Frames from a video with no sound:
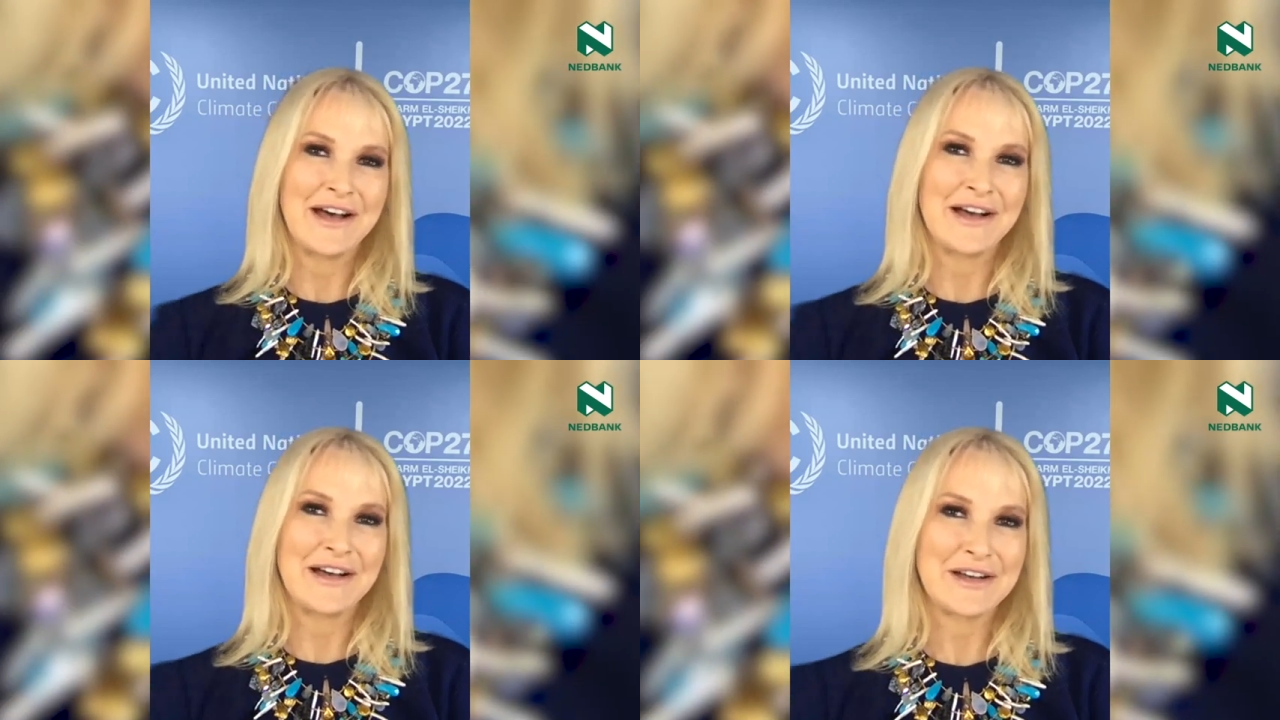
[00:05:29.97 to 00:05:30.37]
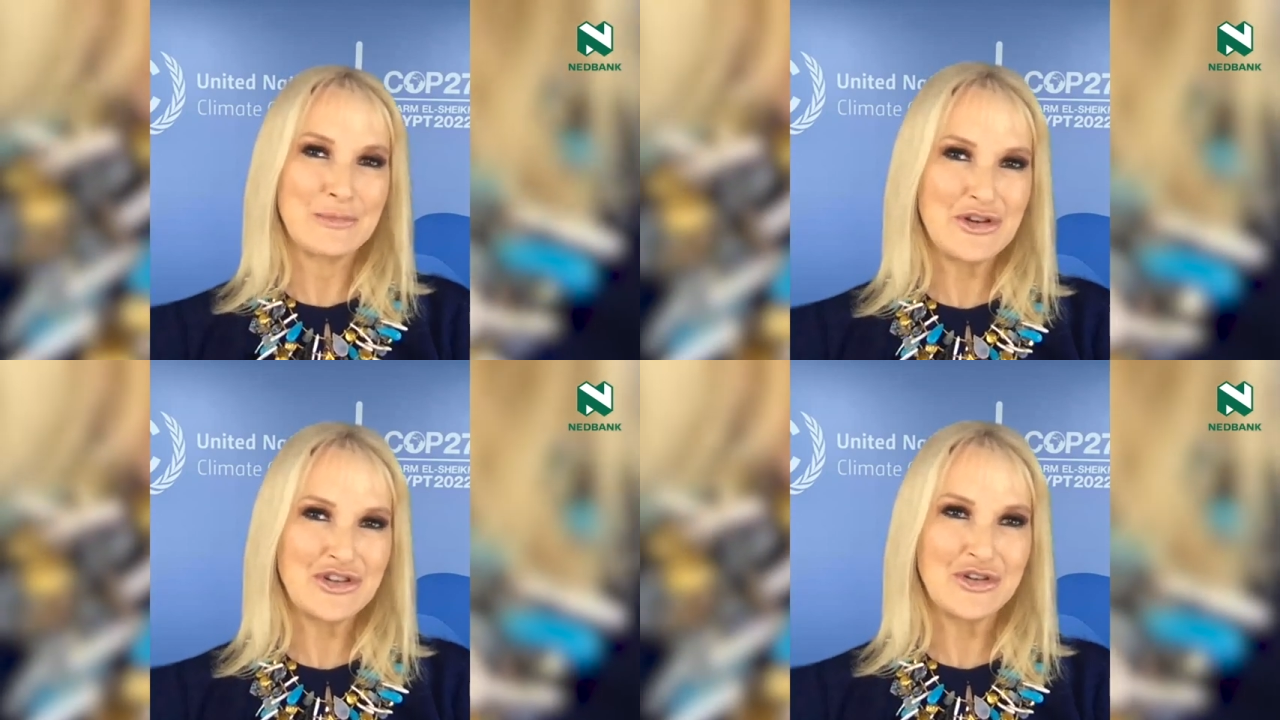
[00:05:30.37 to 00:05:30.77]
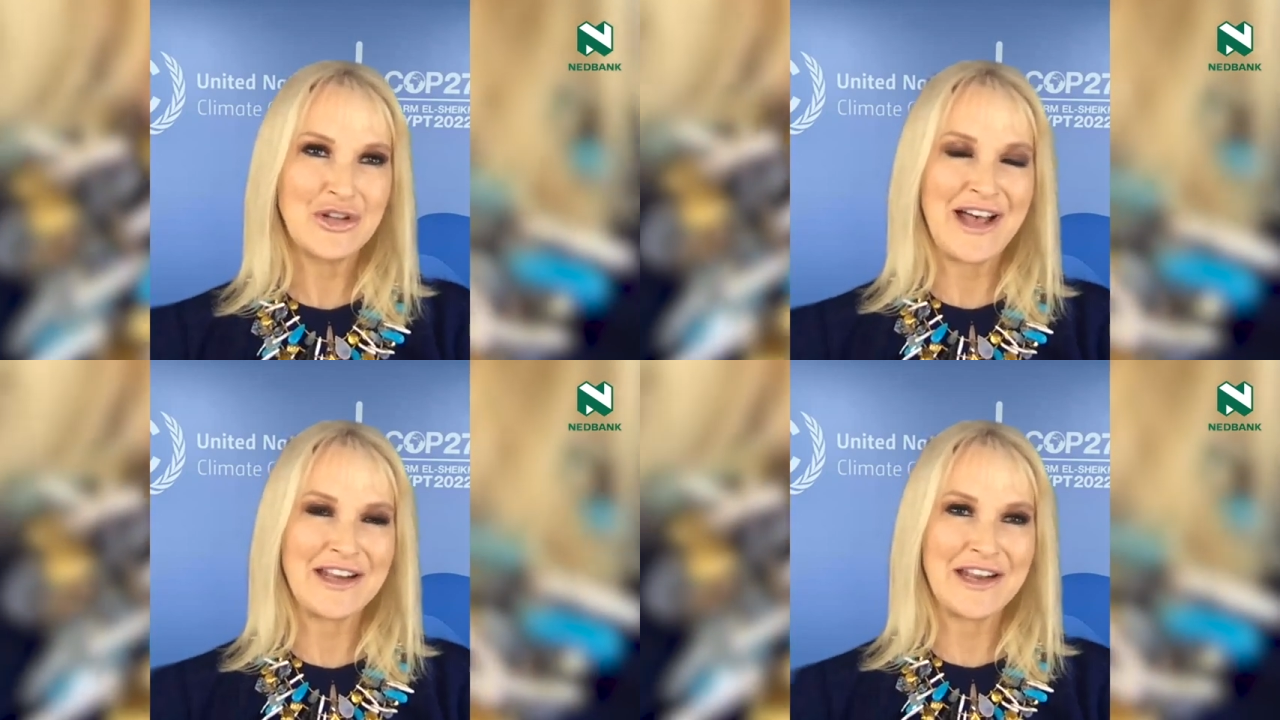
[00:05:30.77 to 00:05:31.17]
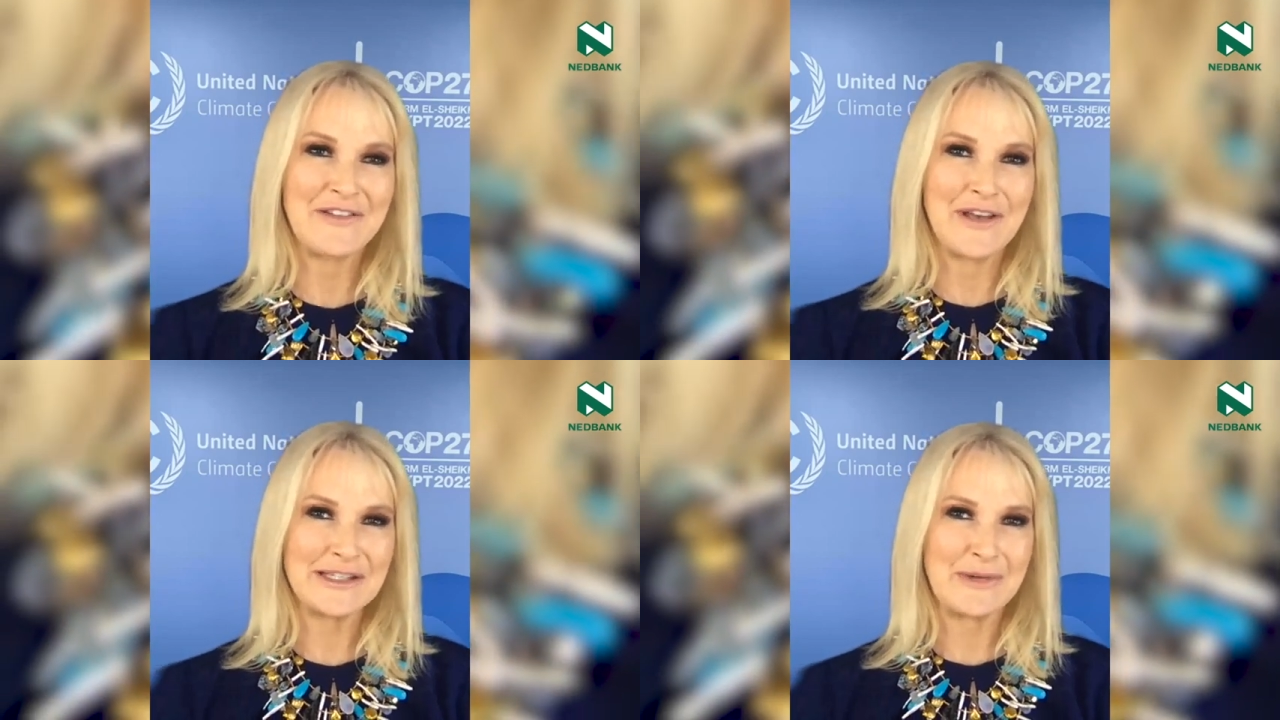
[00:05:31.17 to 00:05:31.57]
uh, commercial and
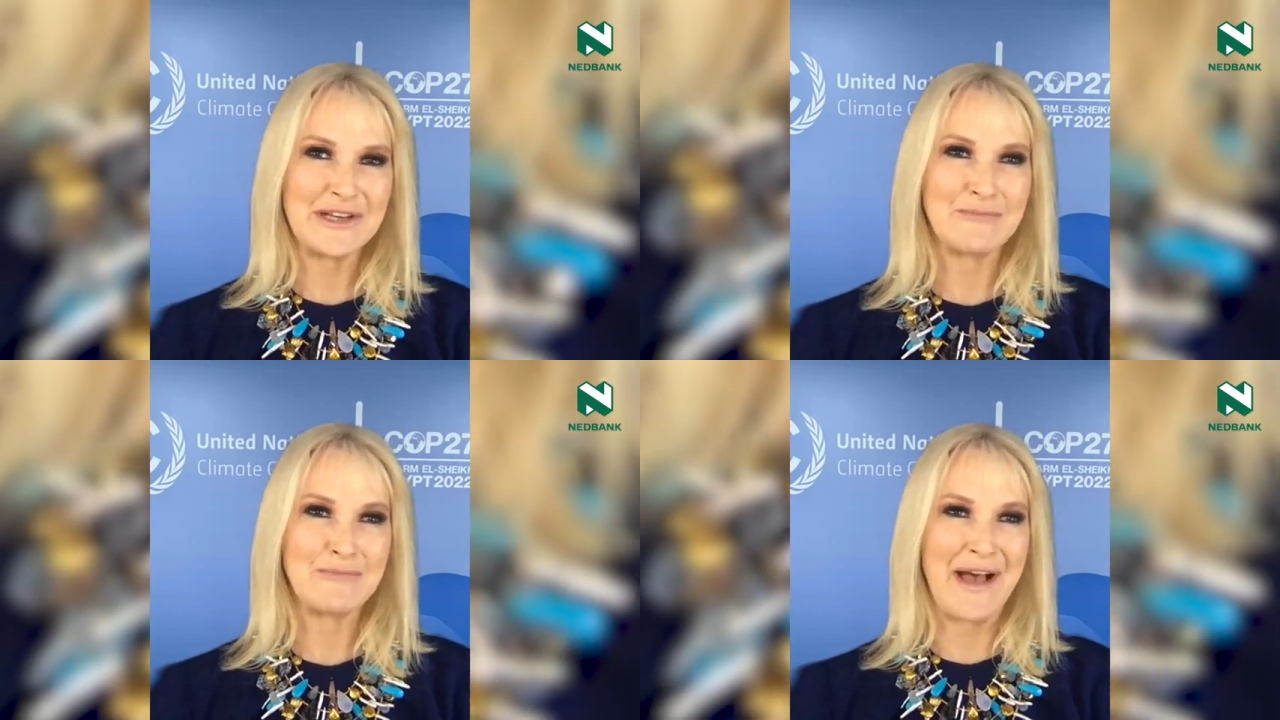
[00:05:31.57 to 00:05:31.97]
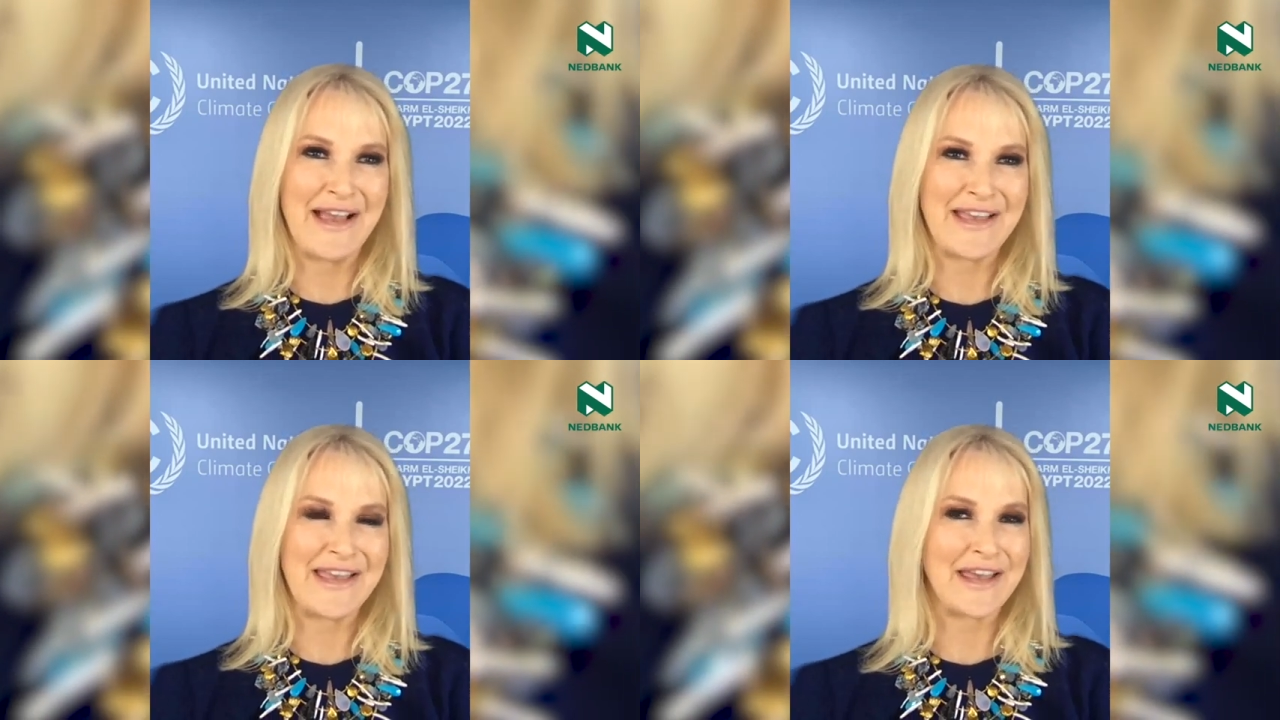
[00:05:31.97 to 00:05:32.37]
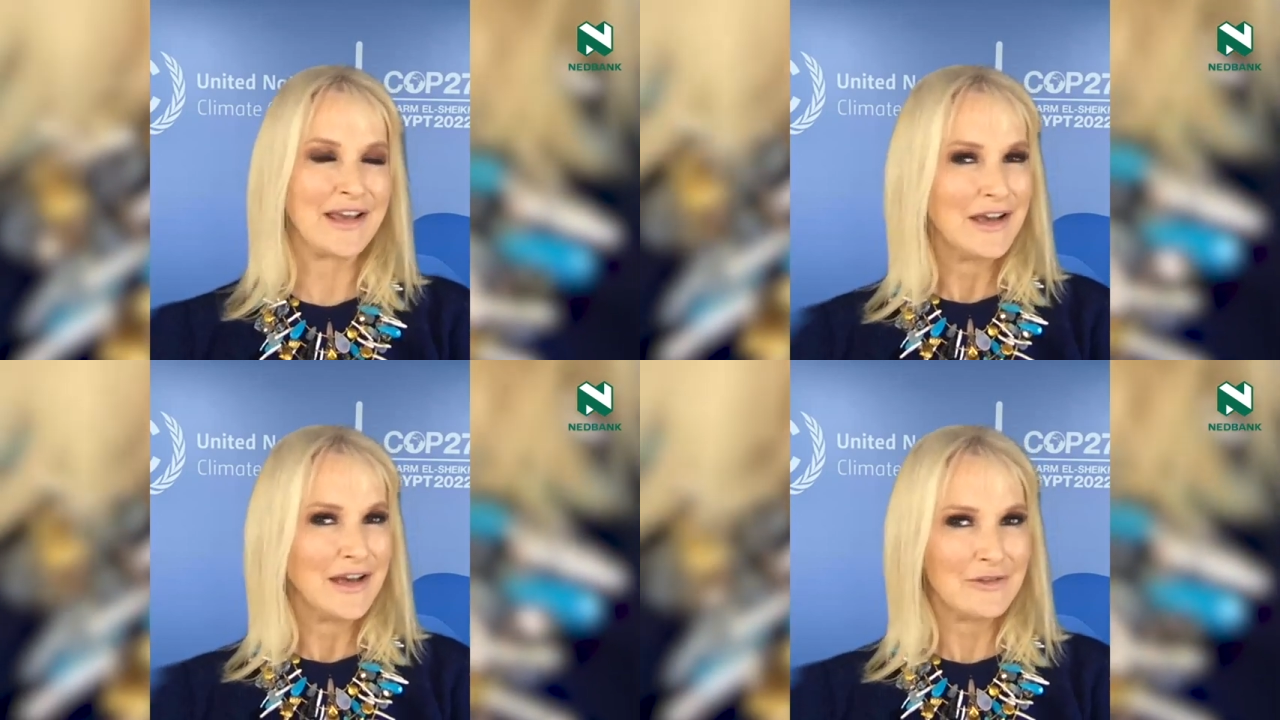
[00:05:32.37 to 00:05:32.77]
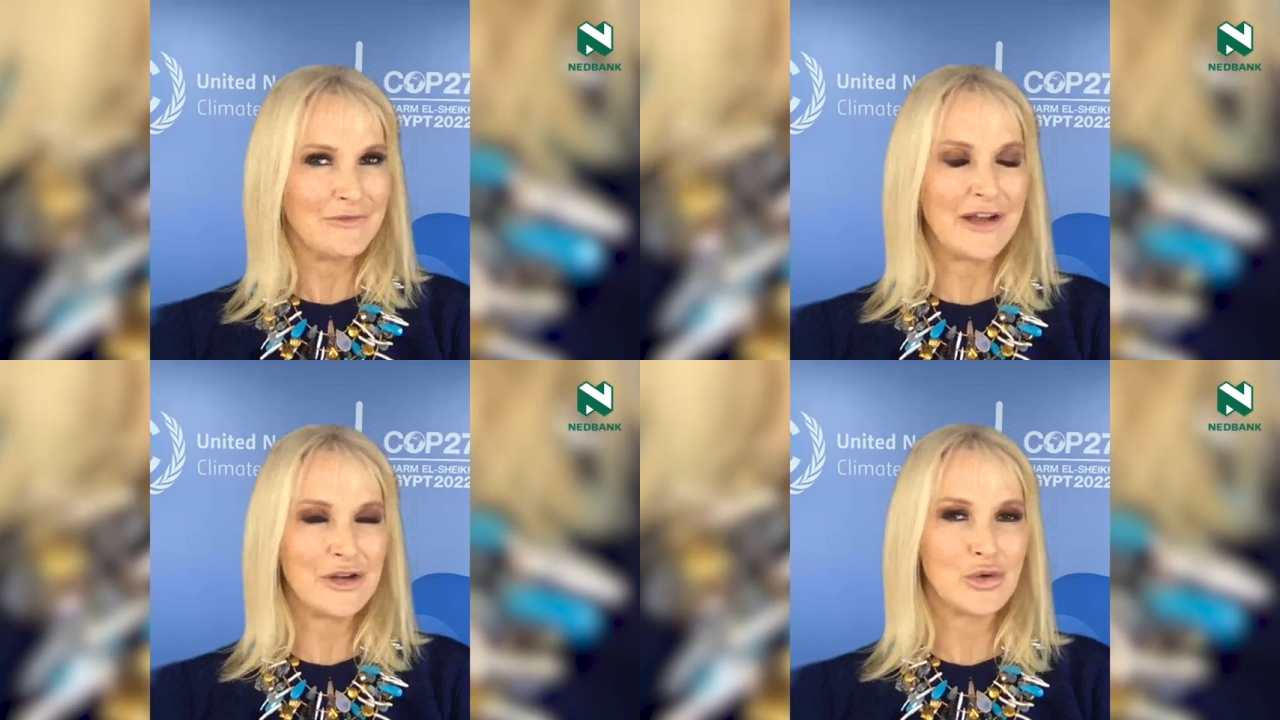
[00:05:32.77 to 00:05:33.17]
investment banking, a
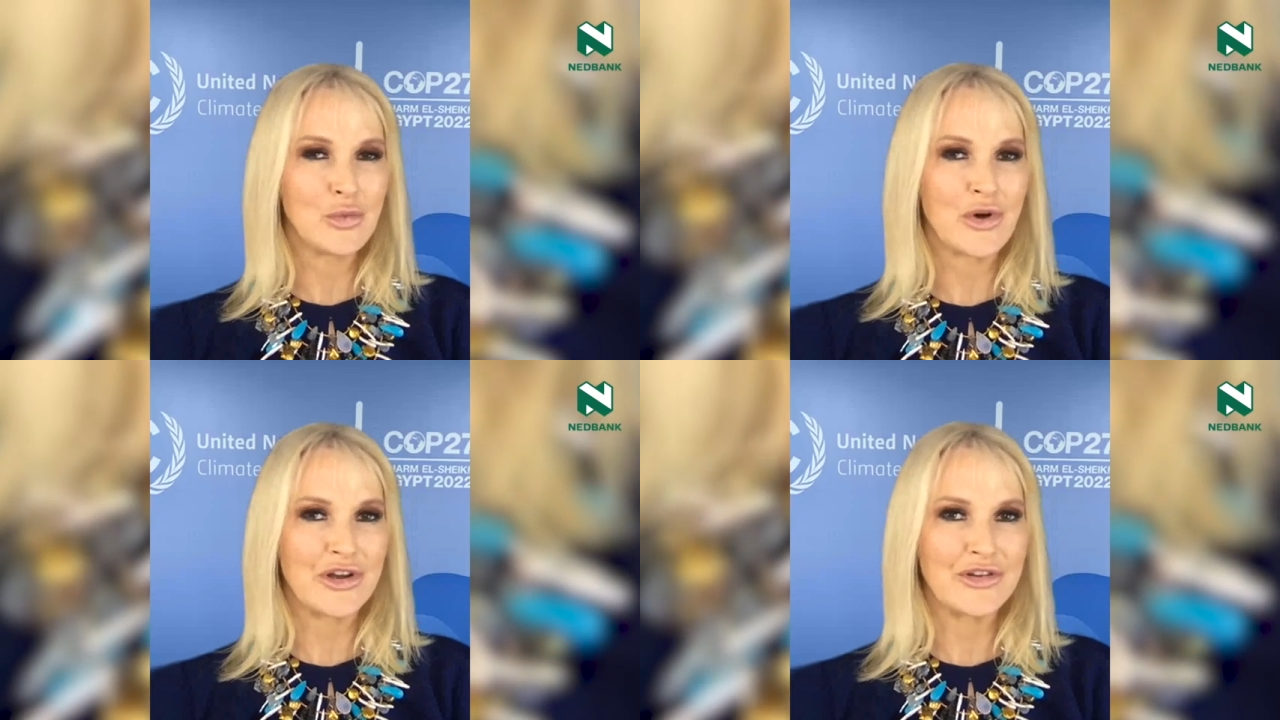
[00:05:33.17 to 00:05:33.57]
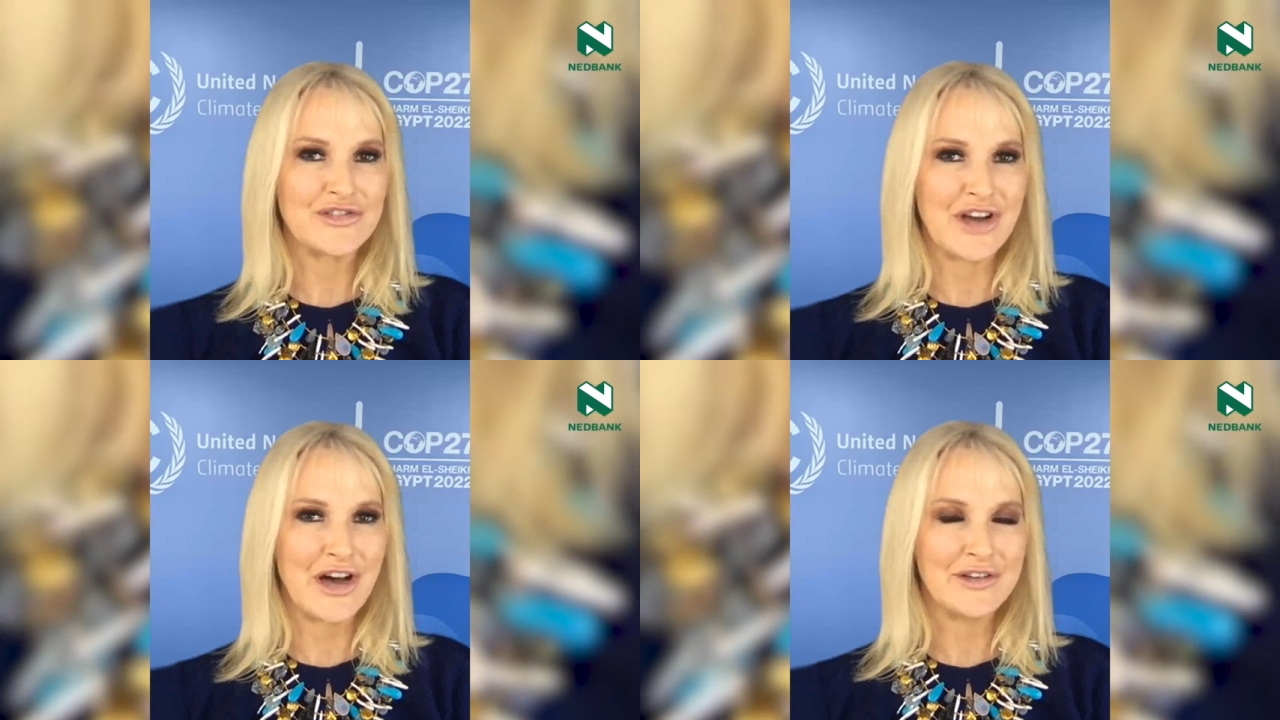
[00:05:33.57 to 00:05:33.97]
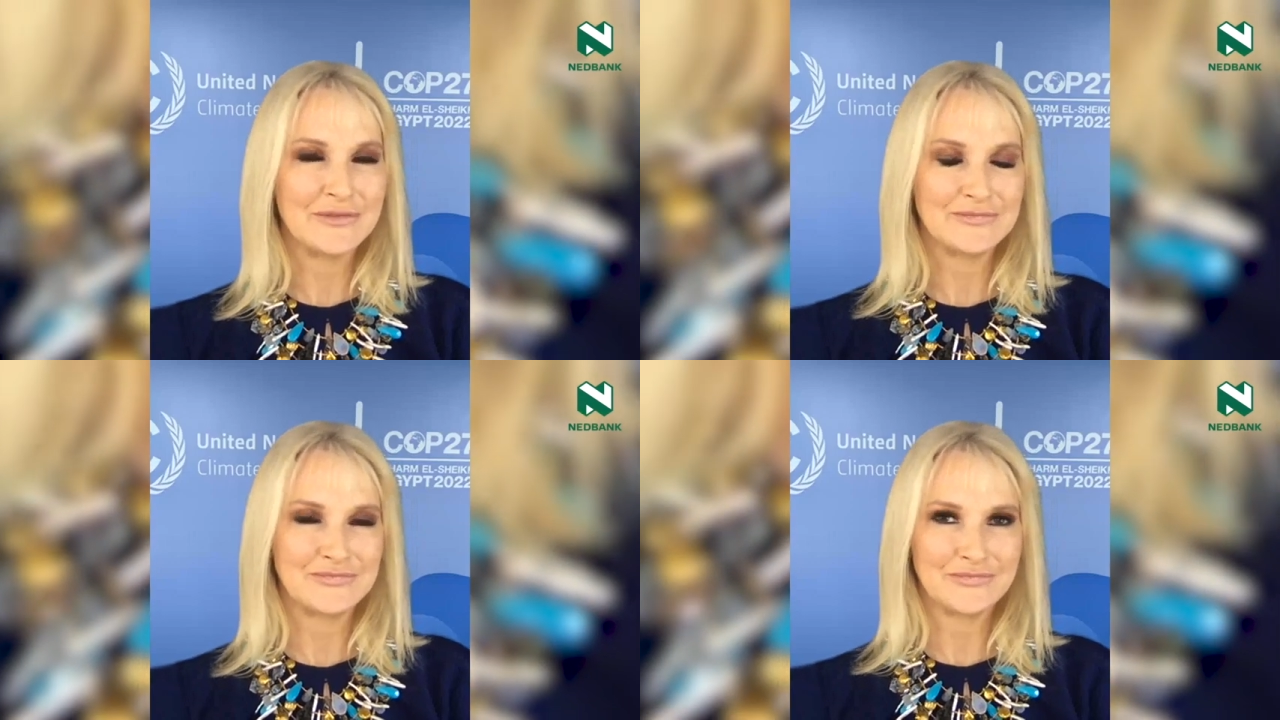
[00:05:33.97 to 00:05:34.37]
final word, Zhann?